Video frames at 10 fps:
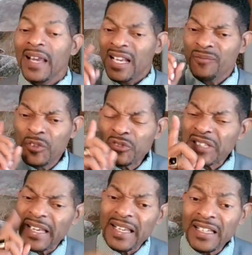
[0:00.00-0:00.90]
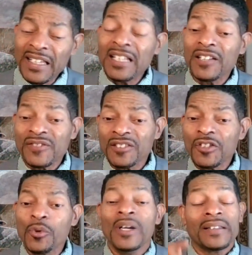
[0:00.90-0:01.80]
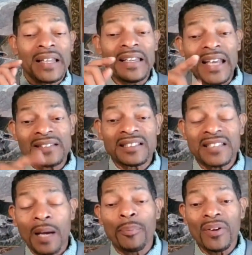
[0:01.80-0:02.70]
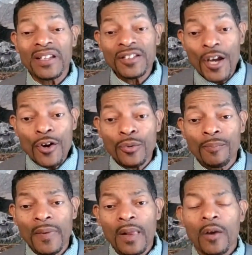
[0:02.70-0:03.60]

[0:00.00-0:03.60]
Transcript: And if you say that he lives in you, then he has a temple in you.